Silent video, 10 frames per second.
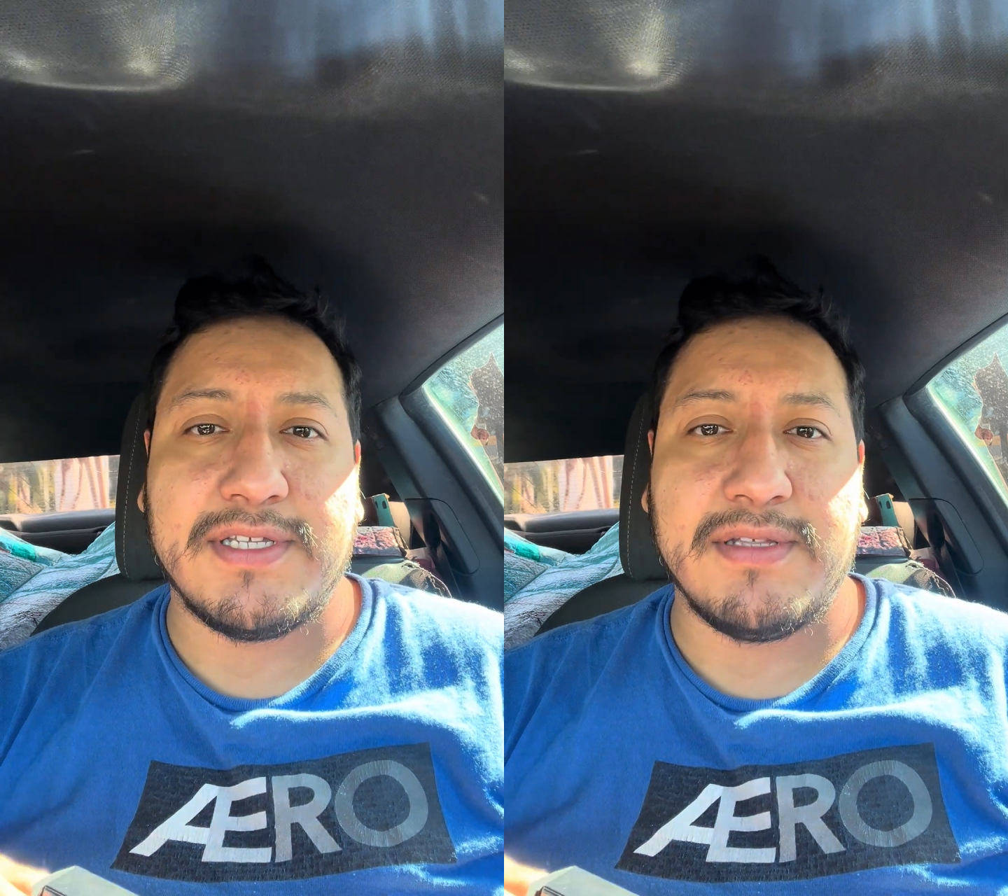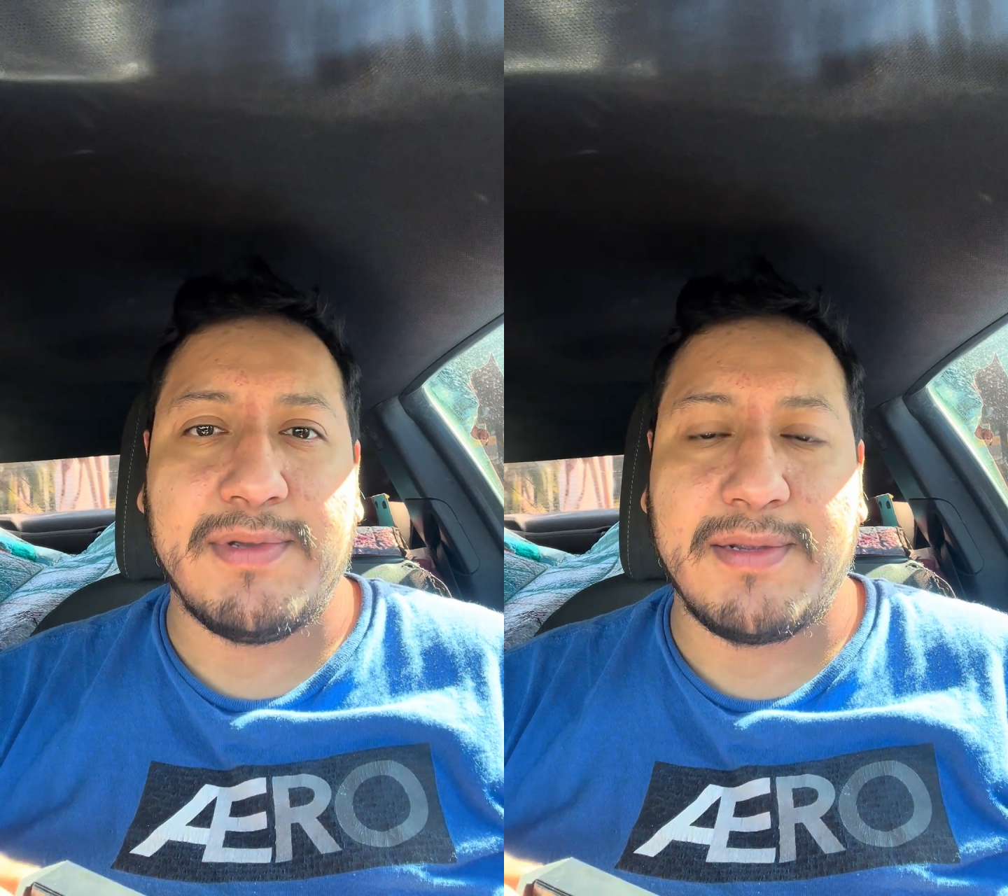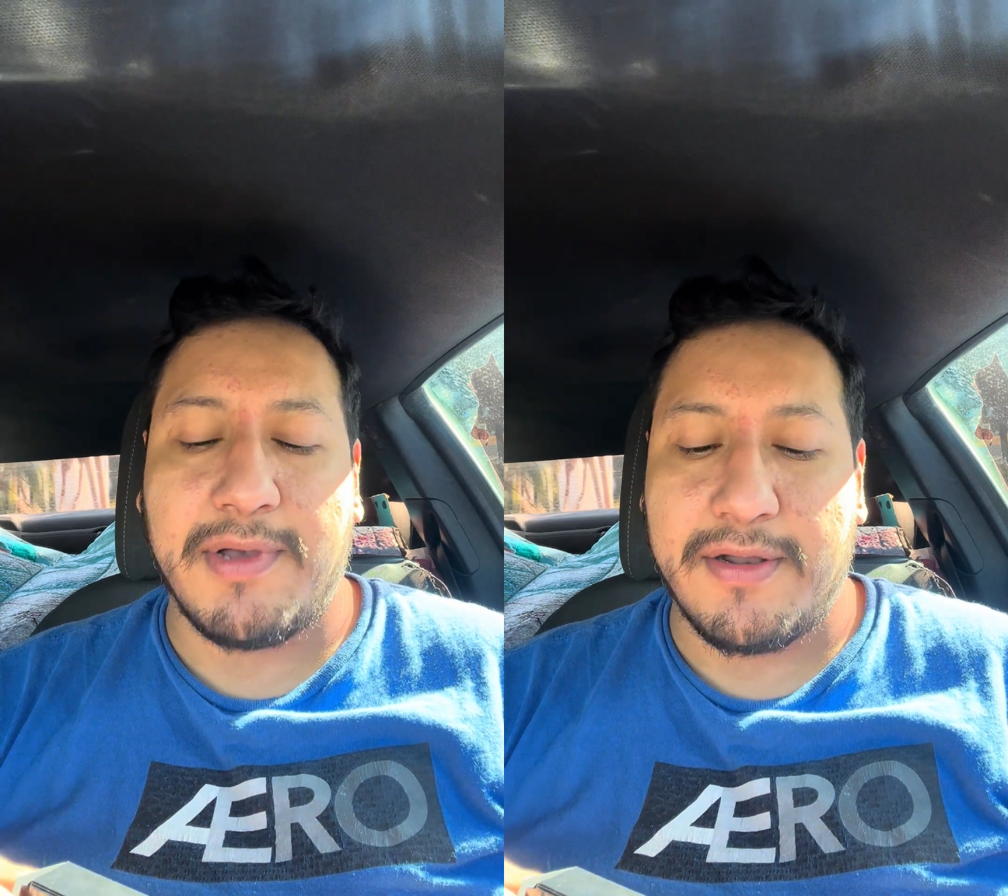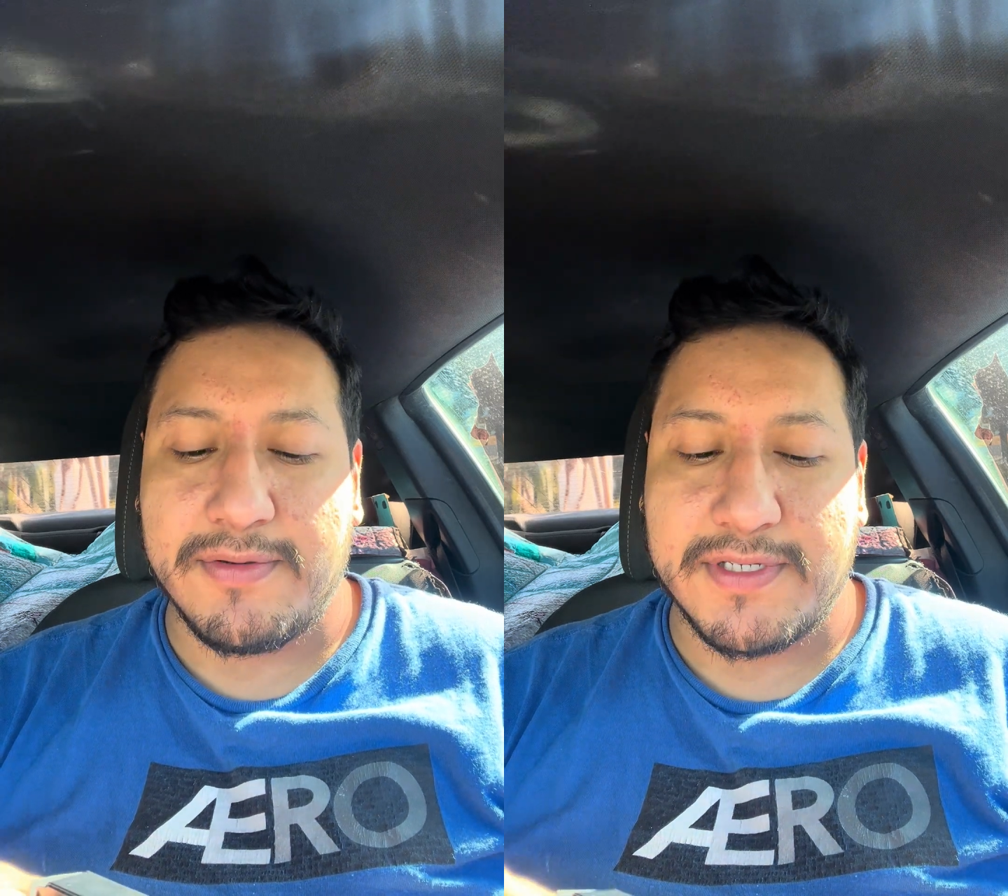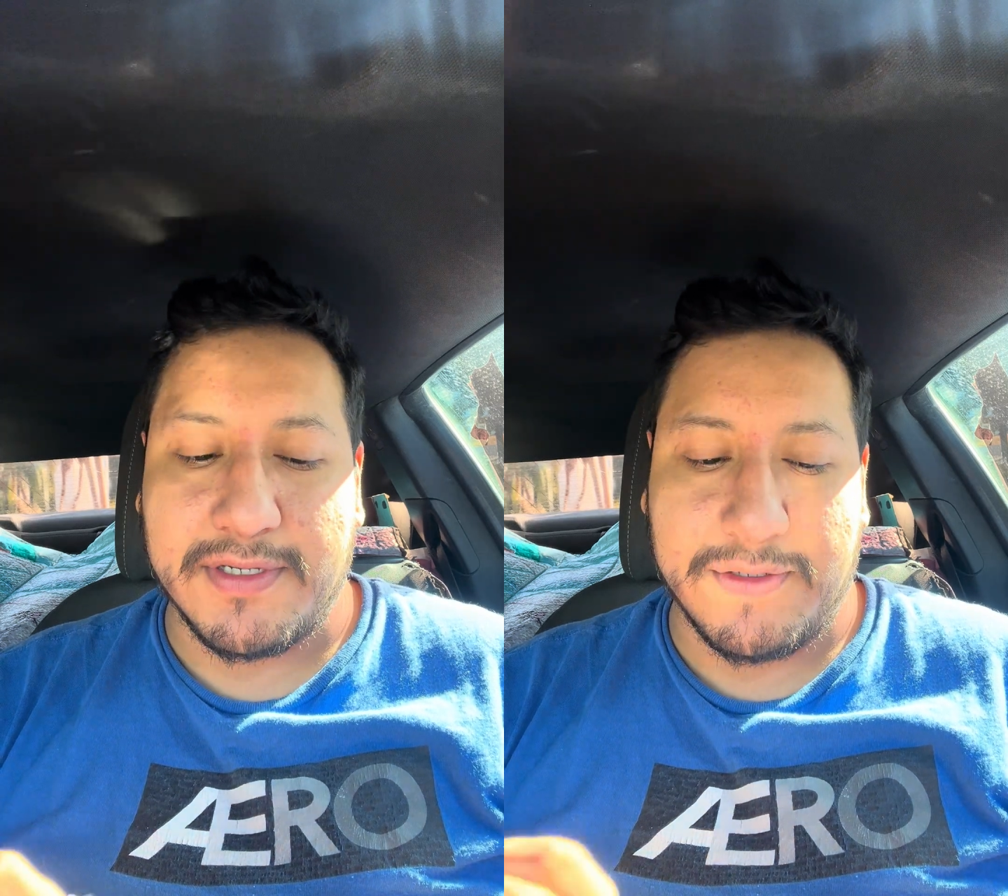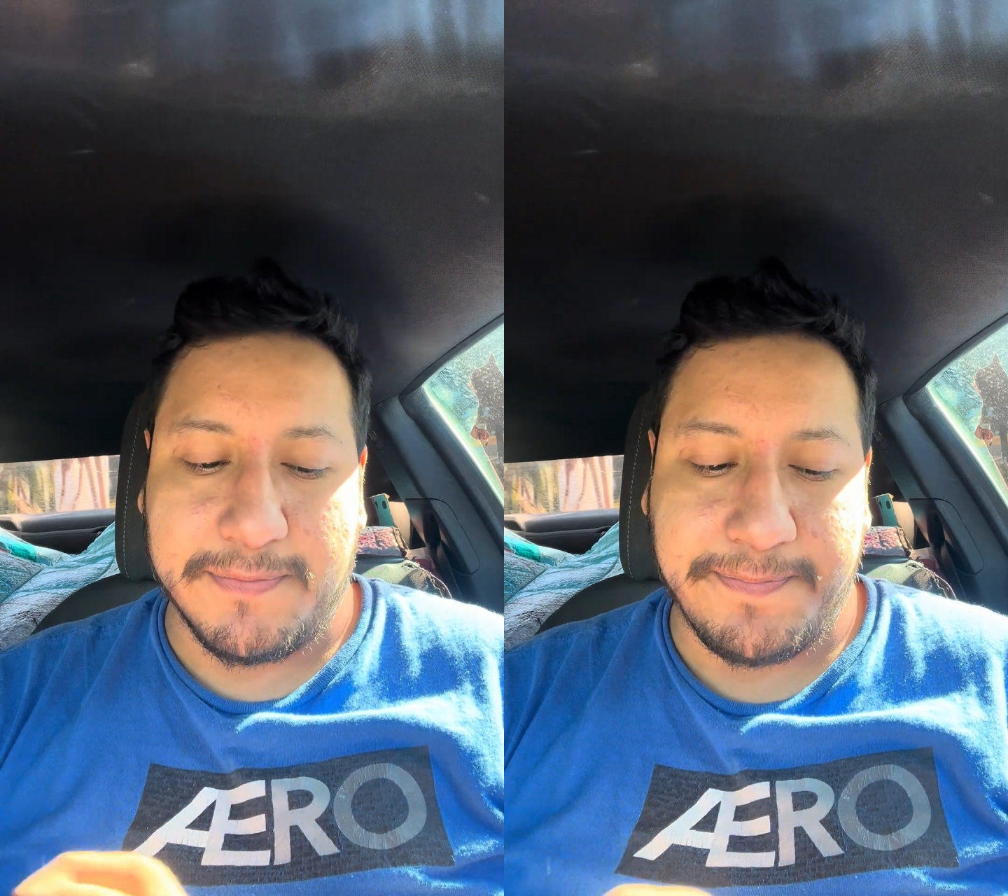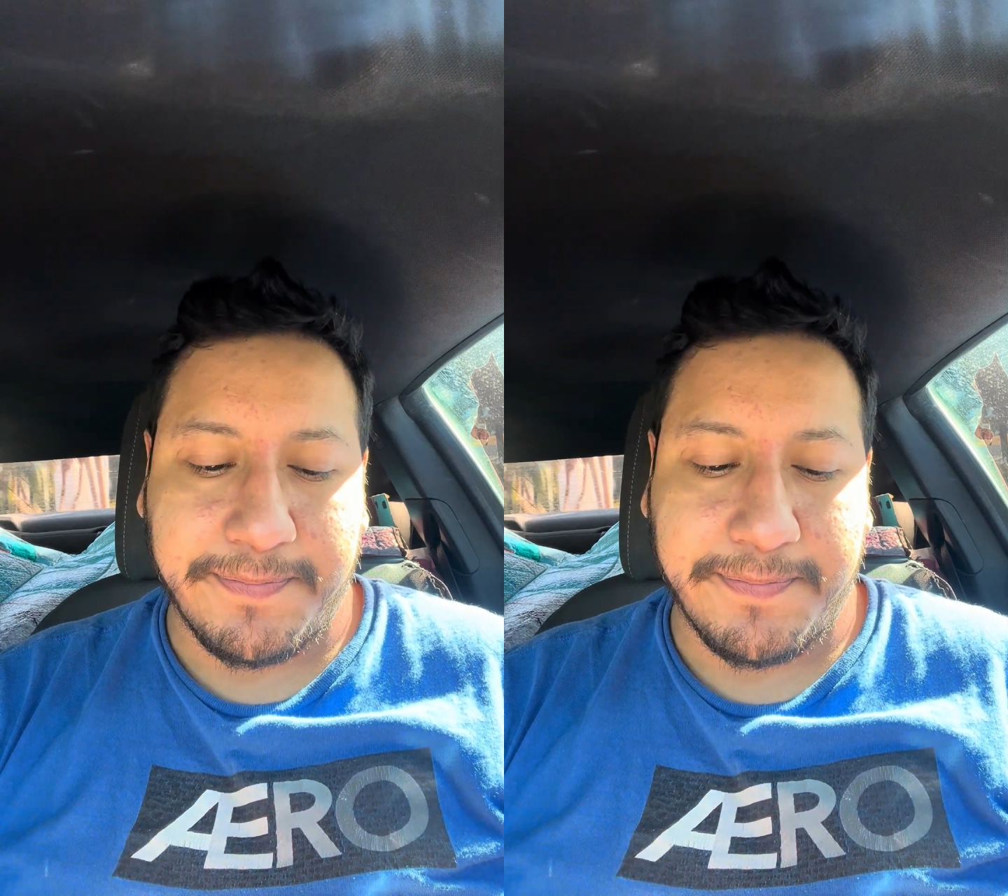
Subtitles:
to the big bottles. So